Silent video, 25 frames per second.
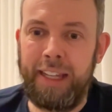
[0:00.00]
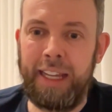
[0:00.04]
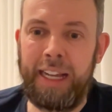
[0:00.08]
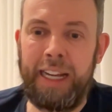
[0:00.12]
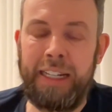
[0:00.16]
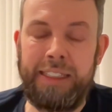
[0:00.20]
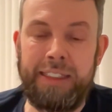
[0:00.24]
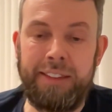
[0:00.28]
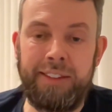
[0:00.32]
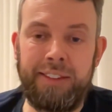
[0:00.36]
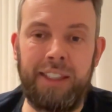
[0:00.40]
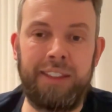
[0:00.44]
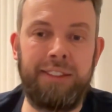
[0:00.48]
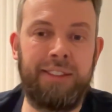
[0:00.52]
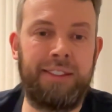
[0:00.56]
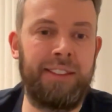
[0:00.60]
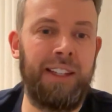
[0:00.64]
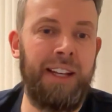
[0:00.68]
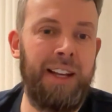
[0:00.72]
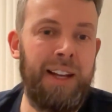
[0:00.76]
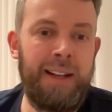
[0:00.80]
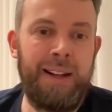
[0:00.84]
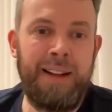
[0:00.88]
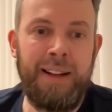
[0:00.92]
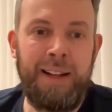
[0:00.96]
and it does
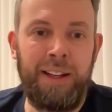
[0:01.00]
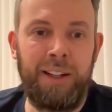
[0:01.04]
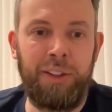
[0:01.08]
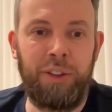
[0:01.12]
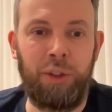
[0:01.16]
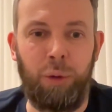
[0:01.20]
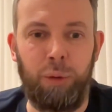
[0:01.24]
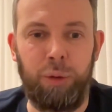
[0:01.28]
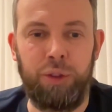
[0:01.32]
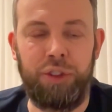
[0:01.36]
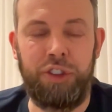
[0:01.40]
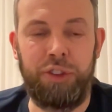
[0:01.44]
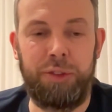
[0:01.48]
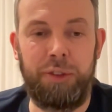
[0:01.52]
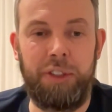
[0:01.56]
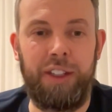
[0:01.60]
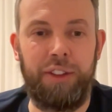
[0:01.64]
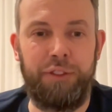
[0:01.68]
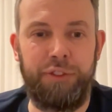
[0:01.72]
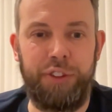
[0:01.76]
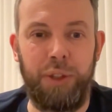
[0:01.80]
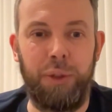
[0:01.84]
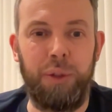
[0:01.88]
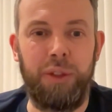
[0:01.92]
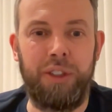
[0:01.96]
cause a, a
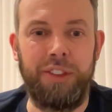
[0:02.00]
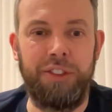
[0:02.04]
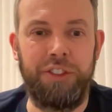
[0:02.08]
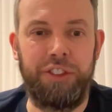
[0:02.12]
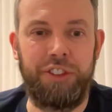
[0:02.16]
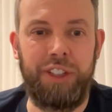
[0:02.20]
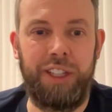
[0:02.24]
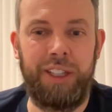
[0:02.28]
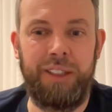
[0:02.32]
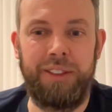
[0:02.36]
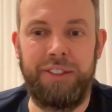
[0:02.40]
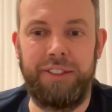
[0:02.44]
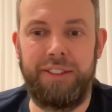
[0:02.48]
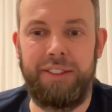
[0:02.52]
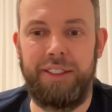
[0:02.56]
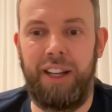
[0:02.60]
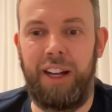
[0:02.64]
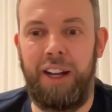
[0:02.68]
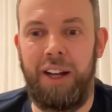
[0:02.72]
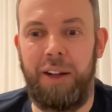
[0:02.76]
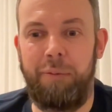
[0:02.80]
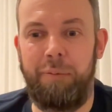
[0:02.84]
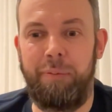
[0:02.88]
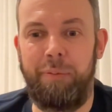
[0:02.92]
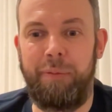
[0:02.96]
few concerns.
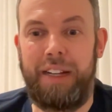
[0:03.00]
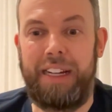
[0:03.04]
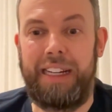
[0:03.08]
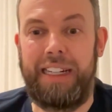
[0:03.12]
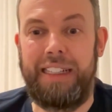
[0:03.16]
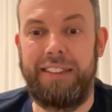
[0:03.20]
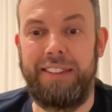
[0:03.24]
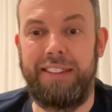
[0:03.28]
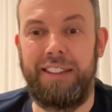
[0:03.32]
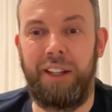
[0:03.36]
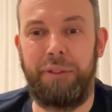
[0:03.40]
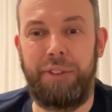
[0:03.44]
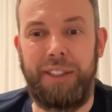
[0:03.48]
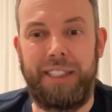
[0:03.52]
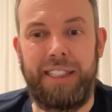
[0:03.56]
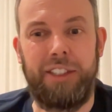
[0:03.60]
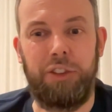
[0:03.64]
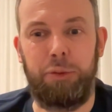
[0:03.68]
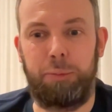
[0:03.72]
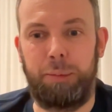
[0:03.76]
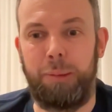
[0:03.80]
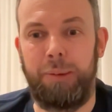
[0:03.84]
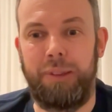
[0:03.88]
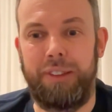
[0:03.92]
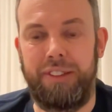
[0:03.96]
Um, and I think
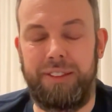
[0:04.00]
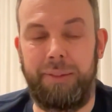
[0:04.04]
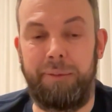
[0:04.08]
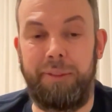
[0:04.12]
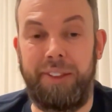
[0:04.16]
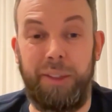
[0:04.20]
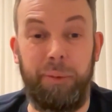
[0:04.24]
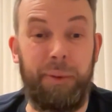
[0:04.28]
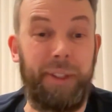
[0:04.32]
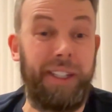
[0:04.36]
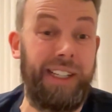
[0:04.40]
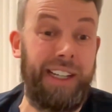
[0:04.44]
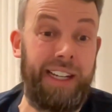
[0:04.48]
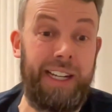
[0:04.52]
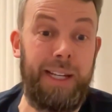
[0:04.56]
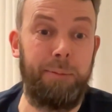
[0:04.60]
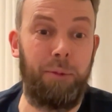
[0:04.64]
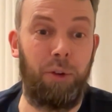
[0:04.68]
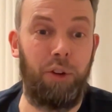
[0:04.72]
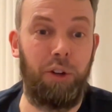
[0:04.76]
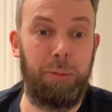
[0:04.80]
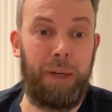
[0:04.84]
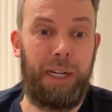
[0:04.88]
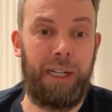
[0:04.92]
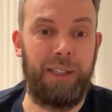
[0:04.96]
it's probably something that we're going to hear
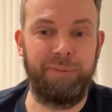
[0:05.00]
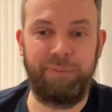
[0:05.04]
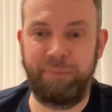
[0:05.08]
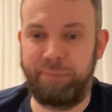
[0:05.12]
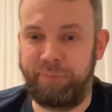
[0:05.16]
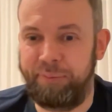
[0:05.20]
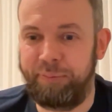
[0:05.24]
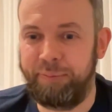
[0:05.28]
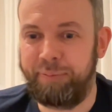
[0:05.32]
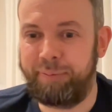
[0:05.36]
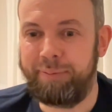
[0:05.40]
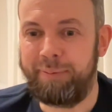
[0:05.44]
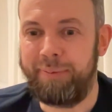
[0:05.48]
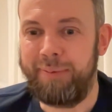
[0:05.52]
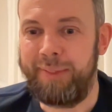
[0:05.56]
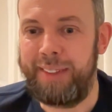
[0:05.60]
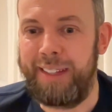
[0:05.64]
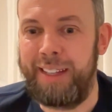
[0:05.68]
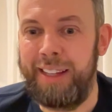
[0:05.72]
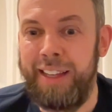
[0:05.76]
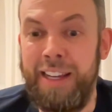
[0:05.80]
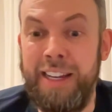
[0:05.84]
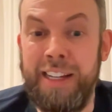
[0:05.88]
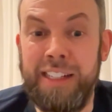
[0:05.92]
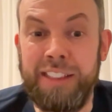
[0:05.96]
more about.
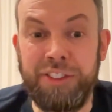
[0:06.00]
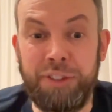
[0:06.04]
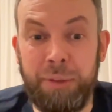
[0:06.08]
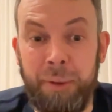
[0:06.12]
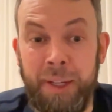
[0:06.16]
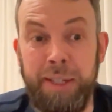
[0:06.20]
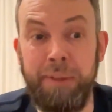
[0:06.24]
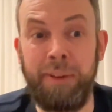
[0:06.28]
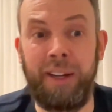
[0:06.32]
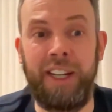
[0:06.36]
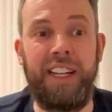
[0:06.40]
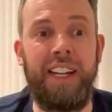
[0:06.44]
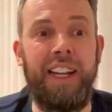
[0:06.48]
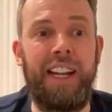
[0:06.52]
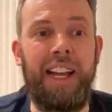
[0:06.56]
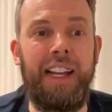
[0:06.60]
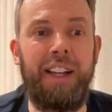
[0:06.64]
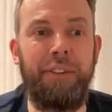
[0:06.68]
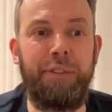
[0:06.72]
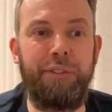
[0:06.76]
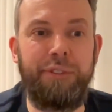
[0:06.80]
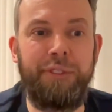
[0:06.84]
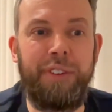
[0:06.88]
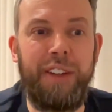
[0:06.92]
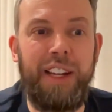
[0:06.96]
So anyway,
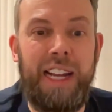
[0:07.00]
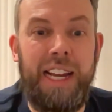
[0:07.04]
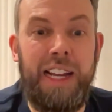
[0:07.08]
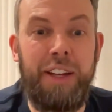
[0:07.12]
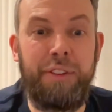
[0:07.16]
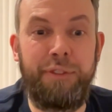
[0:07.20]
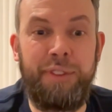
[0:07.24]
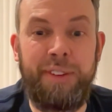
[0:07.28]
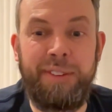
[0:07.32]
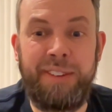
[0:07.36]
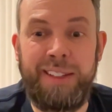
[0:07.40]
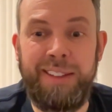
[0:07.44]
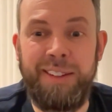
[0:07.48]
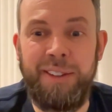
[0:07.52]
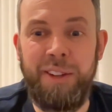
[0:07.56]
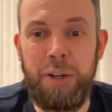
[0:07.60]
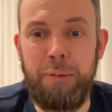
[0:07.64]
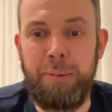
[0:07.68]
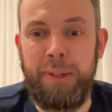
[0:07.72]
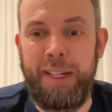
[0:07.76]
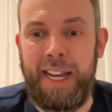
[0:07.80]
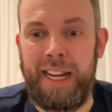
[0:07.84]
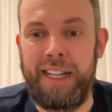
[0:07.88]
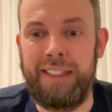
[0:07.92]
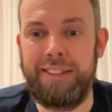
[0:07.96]
if if
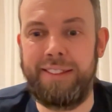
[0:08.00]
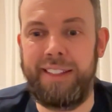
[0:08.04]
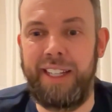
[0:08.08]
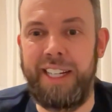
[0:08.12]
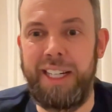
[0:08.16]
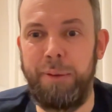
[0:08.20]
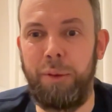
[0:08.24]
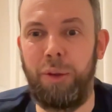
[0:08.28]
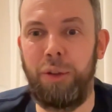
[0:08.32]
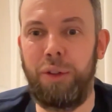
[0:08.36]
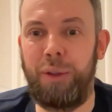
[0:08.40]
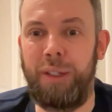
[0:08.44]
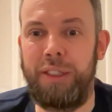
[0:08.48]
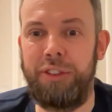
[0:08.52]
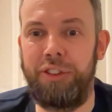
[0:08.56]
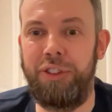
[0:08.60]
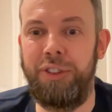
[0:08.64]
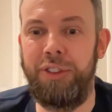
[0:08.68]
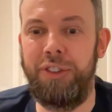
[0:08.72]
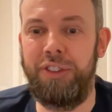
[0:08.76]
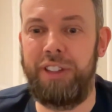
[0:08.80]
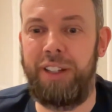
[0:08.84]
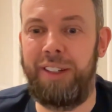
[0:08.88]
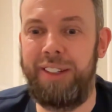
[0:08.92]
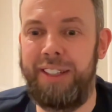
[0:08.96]
nobody has any more
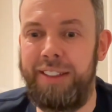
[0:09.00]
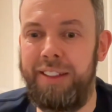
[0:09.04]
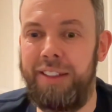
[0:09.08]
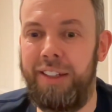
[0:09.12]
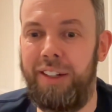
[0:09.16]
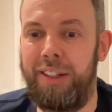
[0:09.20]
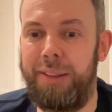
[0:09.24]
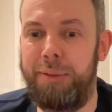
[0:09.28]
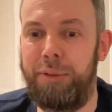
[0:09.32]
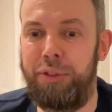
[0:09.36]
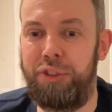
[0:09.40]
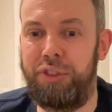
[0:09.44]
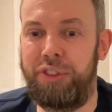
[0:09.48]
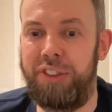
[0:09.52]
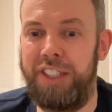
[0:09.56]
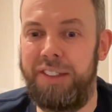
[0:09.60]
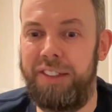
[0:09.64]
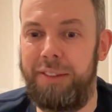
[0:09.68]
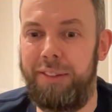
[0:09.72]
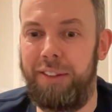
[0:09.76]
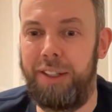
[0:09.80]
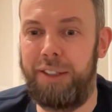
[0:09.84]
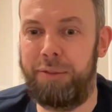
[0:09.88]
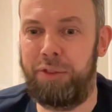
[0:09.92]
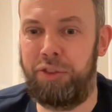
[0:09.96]
questions, I'll end the live stream,
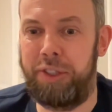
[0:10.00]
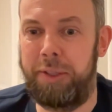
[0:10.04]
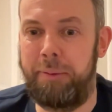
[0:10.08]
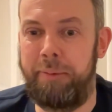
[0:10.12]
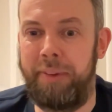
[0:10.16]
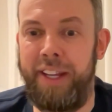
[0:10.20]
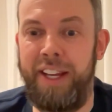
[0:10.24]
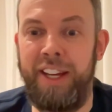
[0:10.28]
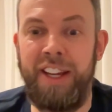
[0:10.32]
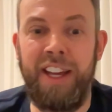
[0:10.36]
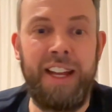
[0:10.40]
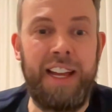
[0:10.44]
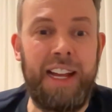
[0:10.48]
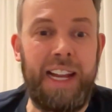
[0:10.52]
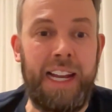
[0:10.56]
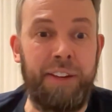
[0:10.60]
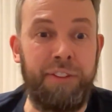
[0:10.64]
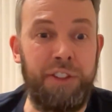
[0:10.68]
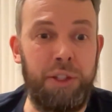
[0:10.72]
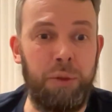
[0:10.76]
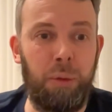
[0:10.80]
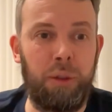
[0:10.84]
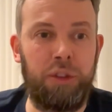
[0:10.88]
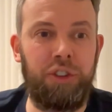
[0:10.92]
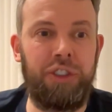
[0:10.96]
live stream there.
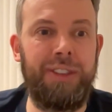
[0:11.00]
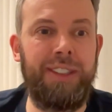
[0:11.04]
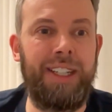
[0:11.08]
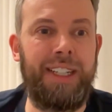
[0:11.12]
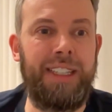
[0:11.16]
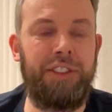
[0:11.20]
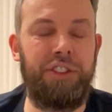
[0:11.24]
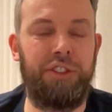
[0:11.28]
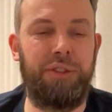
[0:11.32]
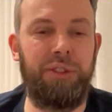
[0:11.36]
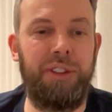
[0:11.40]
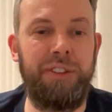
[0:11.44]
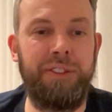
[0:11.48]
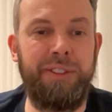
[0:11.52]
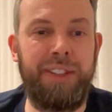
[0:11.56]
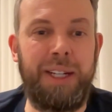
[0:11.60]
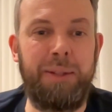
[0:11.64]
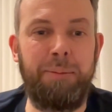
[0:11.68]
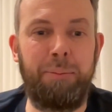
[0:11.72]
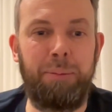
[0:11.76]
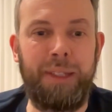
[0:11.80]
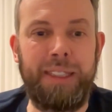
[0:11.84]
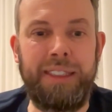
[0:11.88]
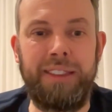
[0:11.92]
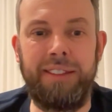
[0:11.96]
If you're watching later on,
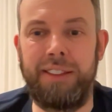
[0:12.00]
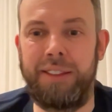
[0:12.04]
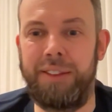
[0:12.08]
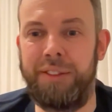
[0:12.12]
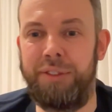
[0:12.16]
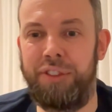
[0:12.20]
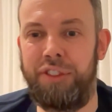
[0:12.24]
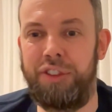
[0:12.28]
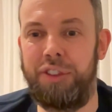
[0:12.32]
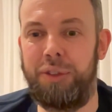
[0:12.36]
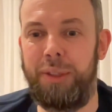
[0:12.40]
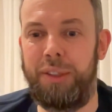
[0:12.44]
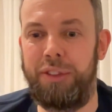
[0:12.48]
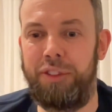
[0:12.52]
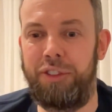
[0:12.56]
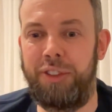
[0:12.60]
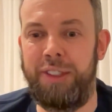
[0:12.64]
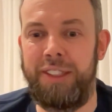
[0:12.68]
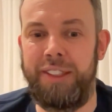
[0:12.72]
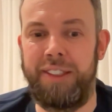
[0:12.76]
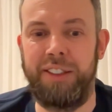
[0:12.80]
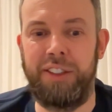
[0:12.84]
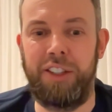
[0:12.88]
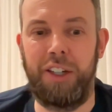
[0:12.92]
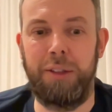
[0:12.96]
then please give us a question
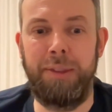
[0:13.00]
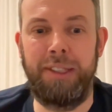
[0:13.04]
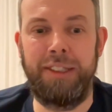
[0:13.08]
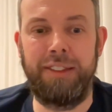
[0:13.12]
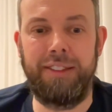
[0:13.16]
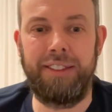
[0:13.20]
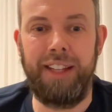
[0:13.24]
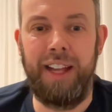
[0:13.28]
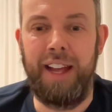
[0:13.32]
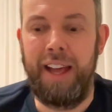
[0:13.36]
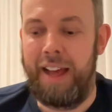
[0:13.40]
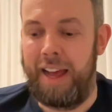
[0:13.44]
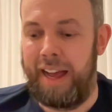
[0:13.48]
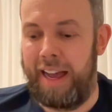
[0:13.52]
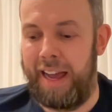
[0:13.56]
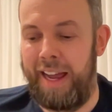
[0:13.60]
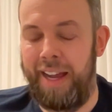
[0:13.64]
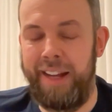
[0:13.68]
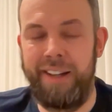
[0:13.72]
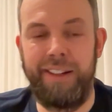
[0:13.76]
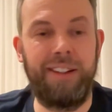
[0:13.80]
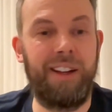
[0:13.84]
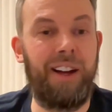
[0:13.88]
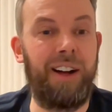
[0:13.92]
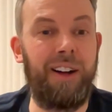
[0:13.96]
in the comments,
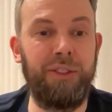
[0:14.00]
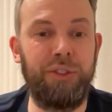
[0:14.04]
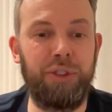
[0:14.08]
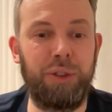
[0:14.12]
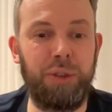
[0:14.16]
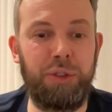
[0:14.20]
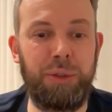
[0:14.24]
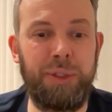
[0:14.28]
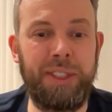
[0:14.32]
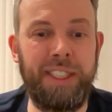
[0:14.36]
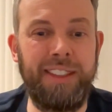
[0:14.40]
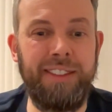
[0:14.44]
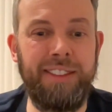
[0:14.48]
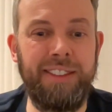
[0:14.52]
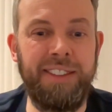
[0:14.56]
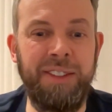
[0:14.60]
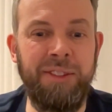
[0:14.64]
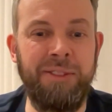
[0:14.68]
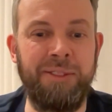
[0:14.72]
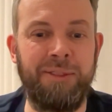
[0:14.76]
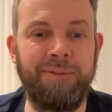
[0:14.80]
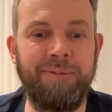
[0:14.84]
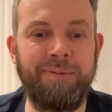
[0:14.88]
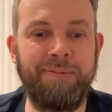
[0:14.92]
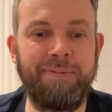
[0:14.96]
and I'll talk to you again
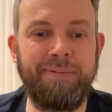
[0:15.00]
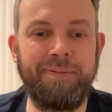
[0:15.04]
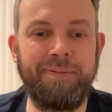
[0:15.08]
soon.